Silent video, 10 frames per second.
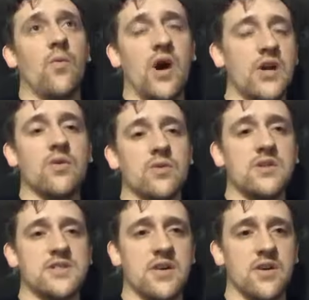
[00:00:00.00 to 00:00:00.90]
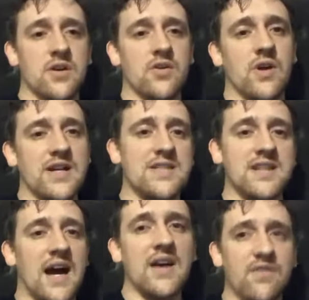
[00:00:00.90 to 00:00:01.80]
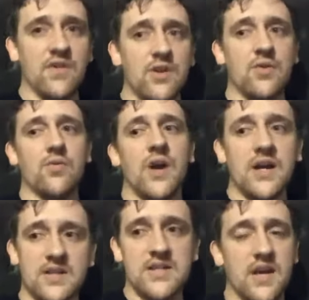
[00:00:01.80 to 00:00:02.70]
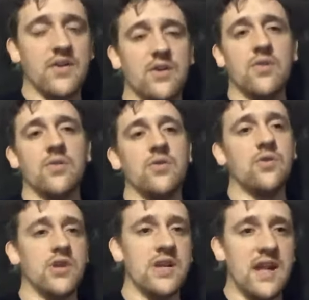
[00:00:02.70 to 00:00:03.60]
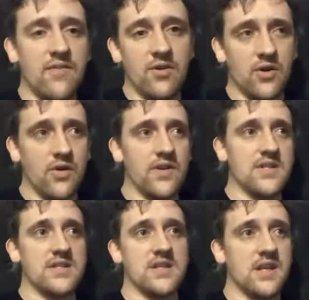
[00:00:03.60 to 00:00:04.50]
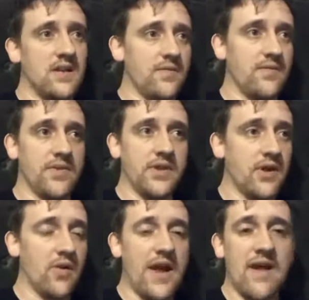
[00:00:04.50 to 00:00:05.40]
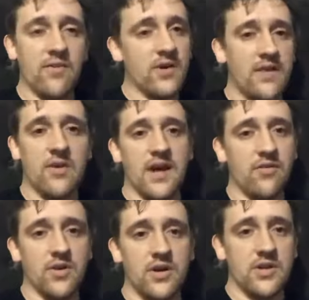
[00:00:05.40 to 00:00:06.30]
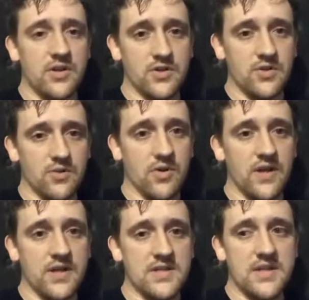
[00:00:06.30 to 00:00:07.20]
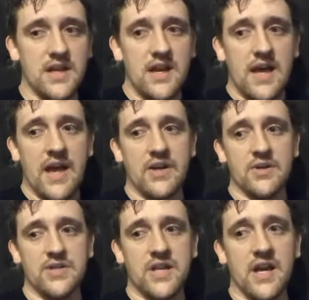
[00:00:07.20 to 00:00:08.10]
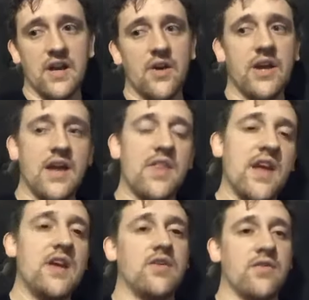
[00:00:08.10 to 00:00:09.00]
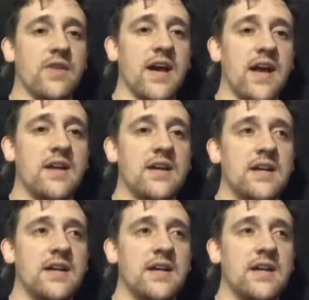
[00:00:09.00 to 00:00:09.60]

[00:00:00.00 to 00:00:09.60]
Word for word: while you were a sinner, Christ died for you, reconciled you. You could never earn this in, you know, ever, ever, ever could you earn this and you're saying, okay, thank you for that.